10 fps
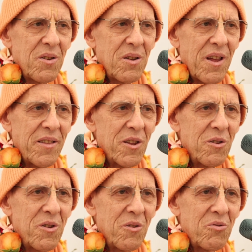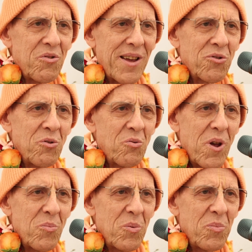And the sex
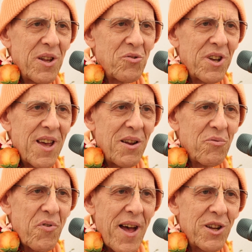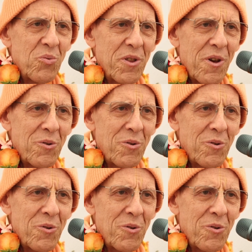enjoyment means, again, fighting with other